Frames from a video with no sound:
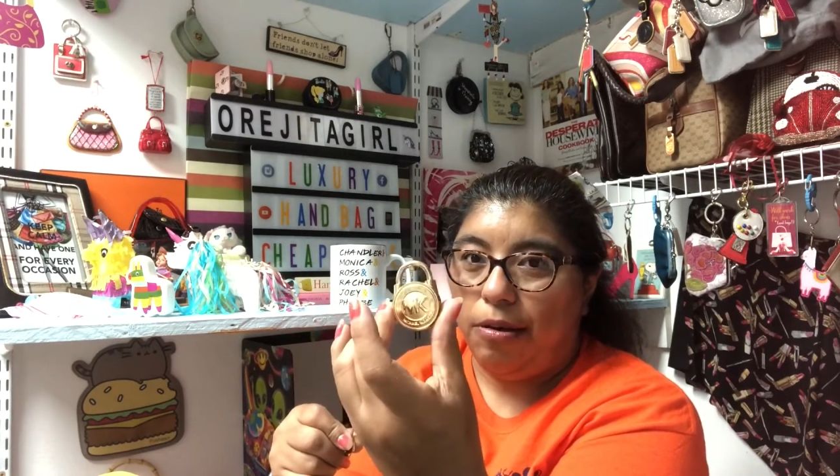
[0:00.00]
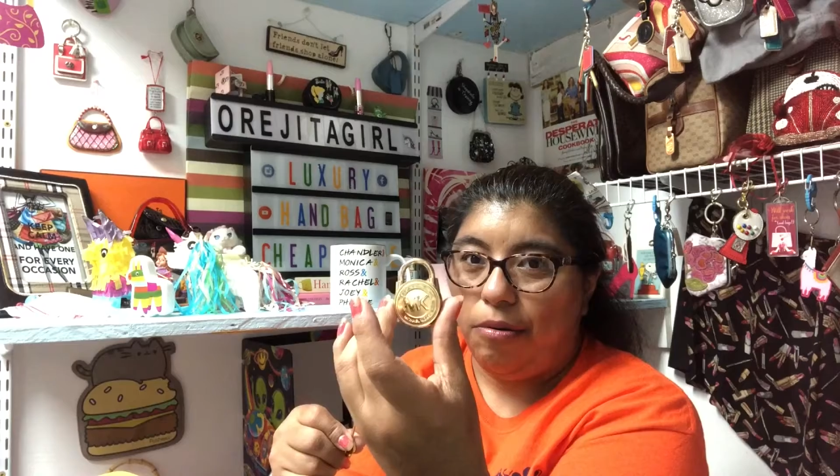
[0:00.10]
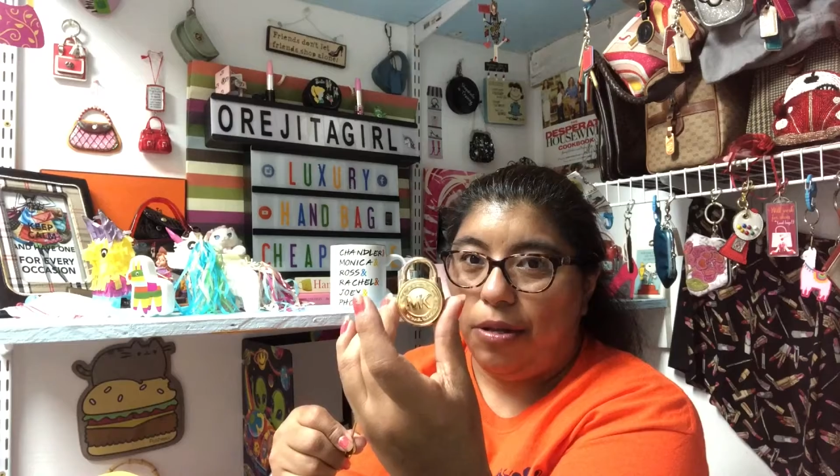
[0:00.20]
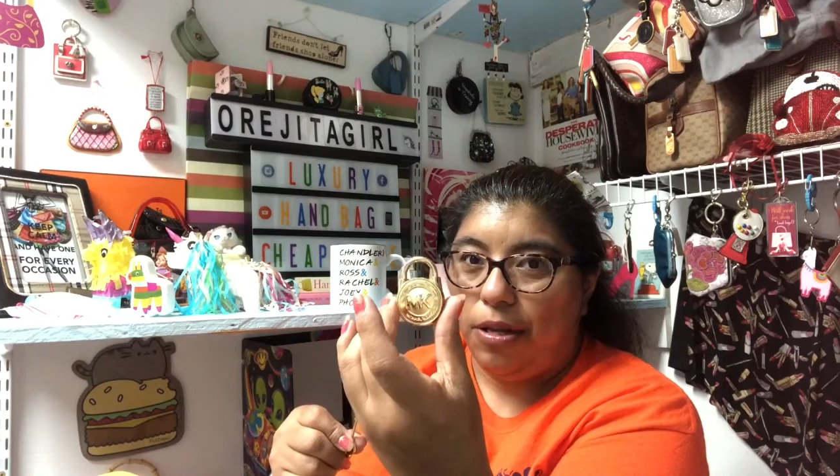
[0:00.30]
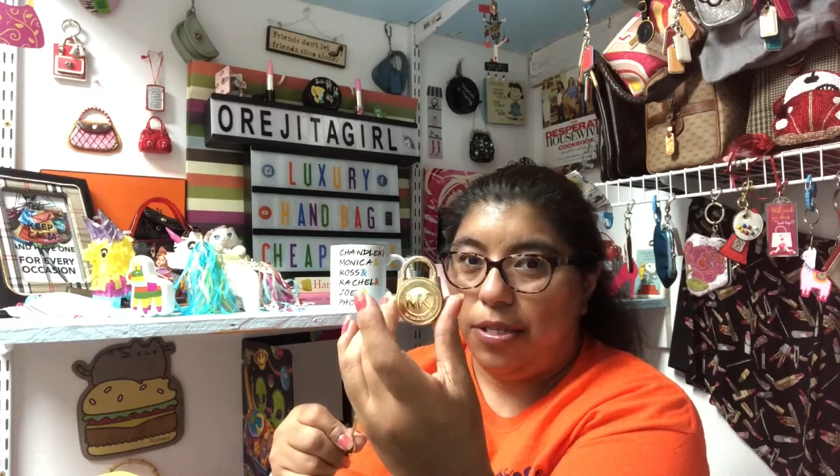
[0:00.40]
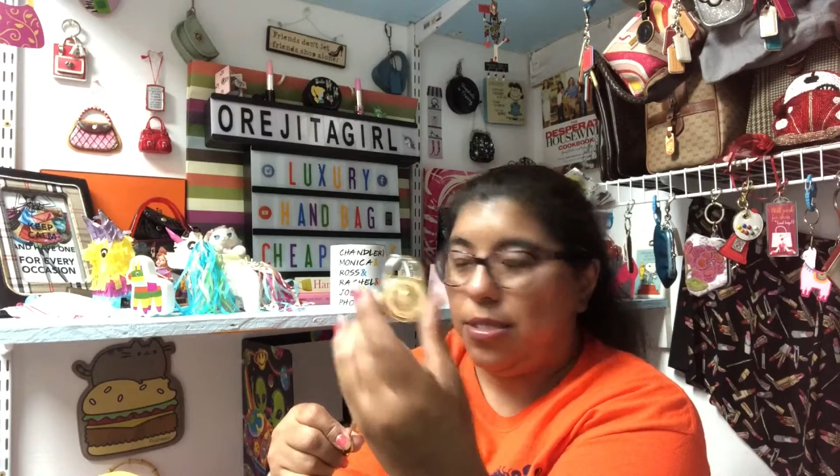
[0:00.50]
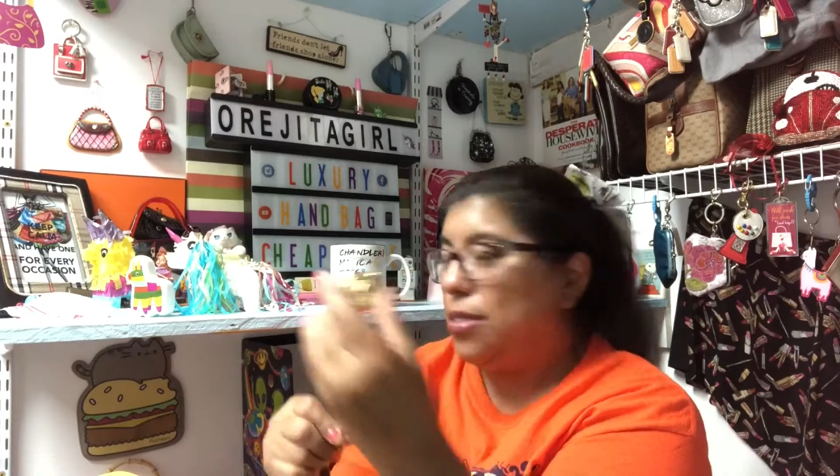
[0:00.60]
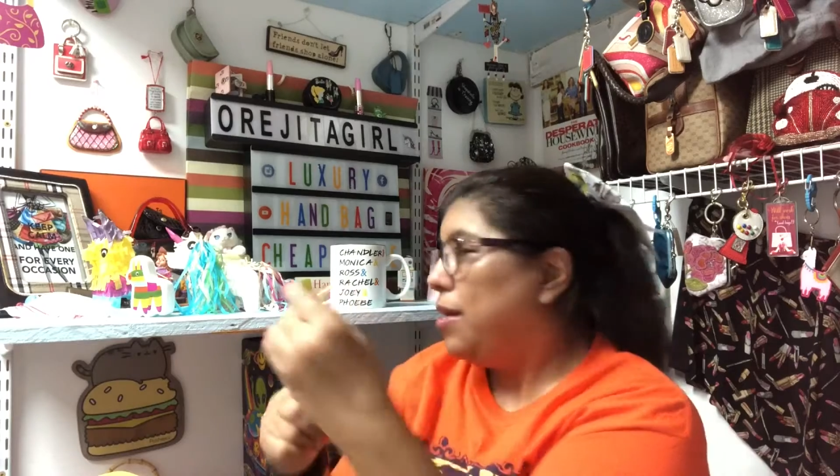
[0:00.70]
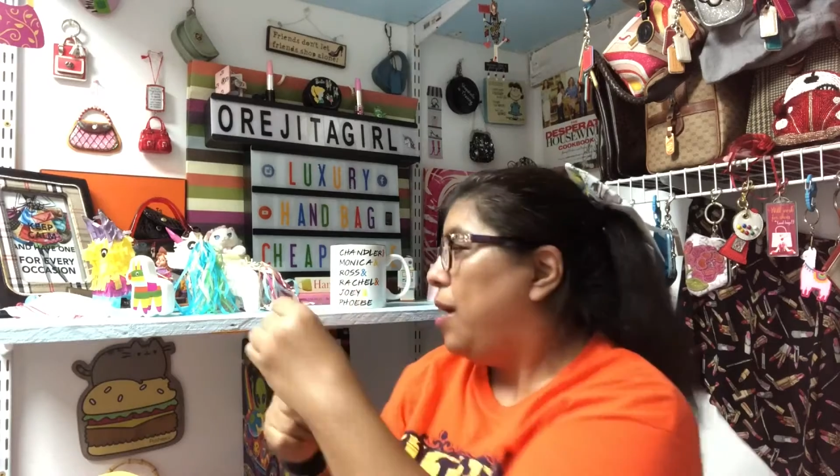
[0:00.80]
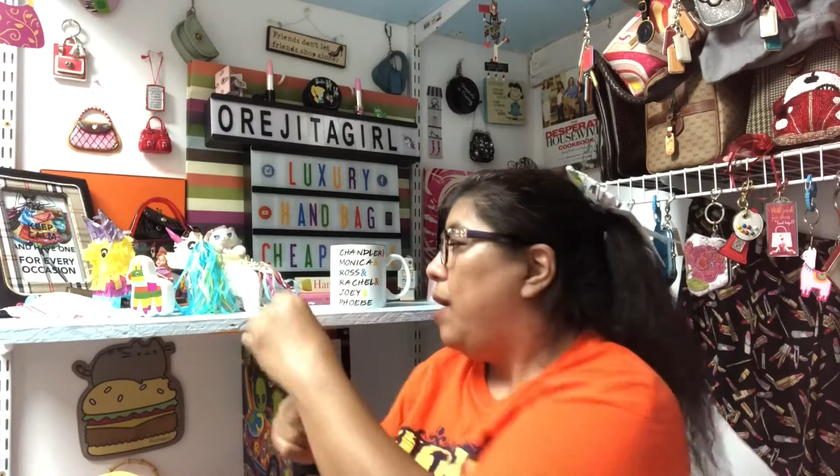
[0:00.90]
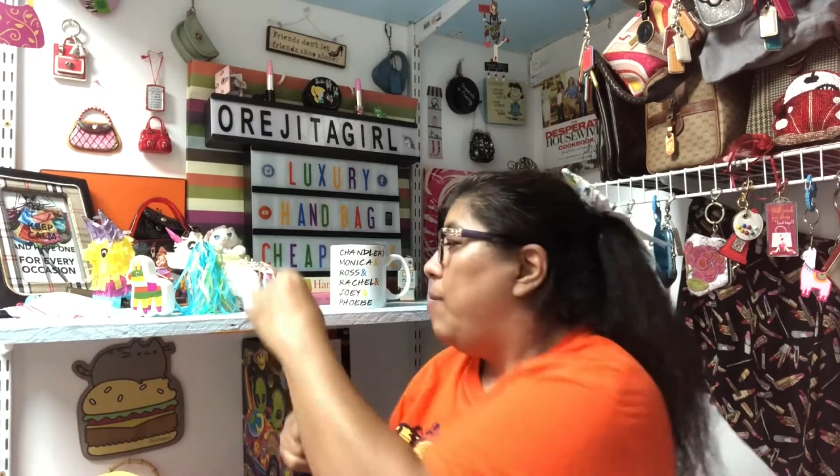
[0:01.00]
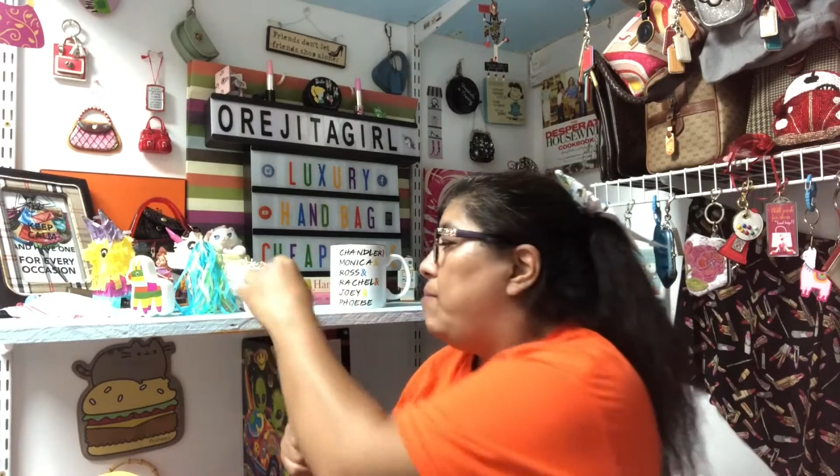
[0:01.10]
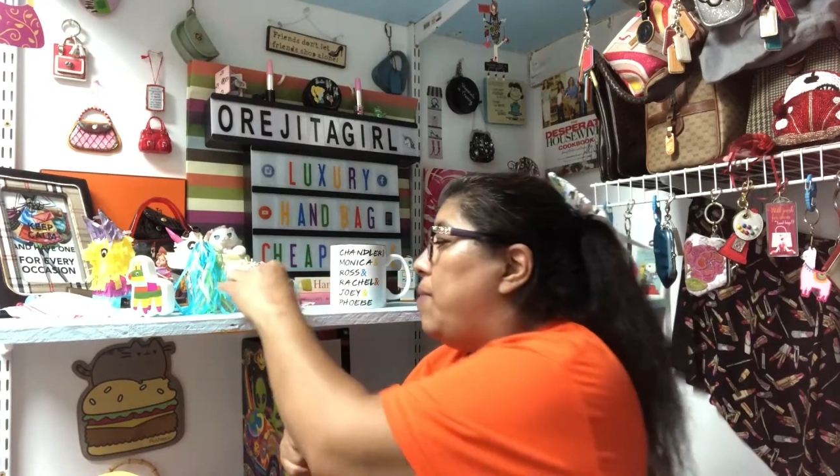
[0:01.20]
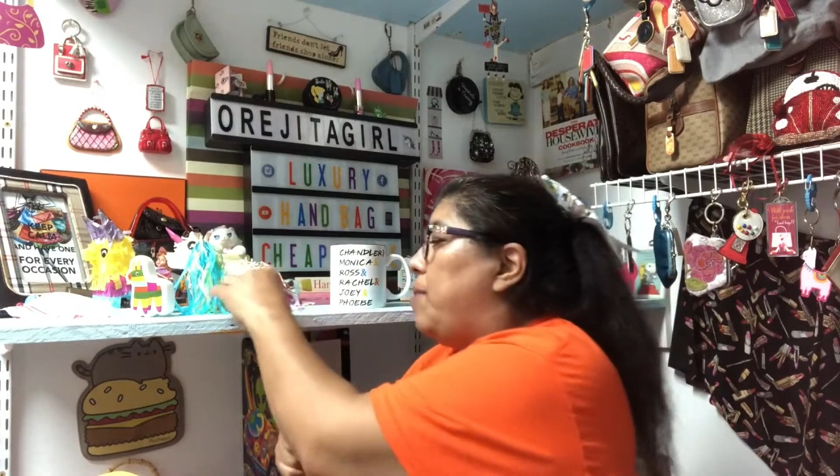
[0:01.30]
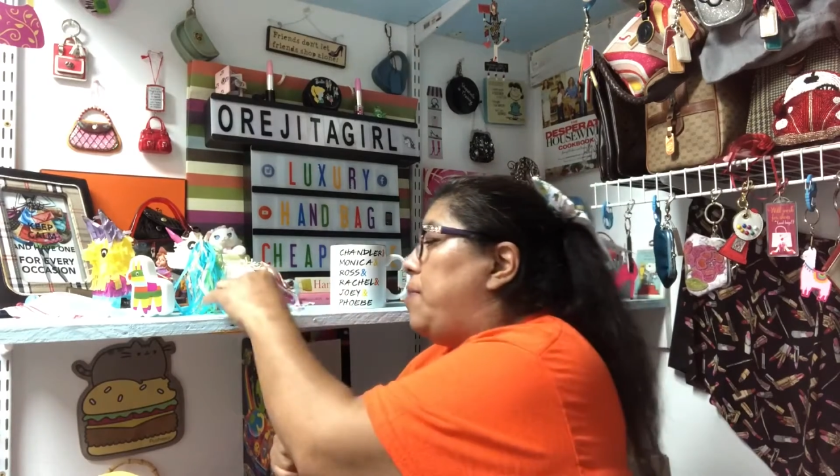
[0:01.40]
good with this.
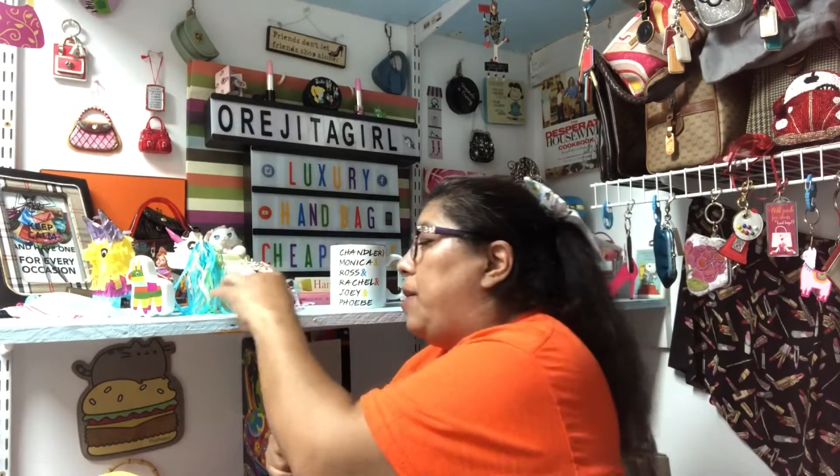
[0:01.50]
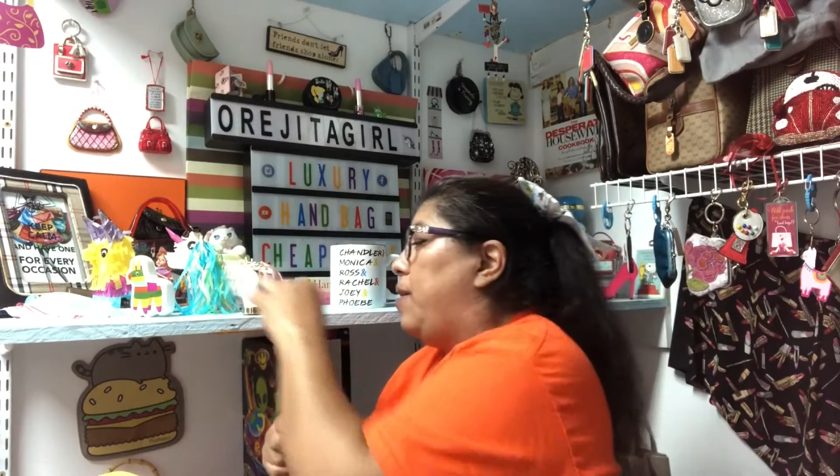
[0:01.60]
Maybe.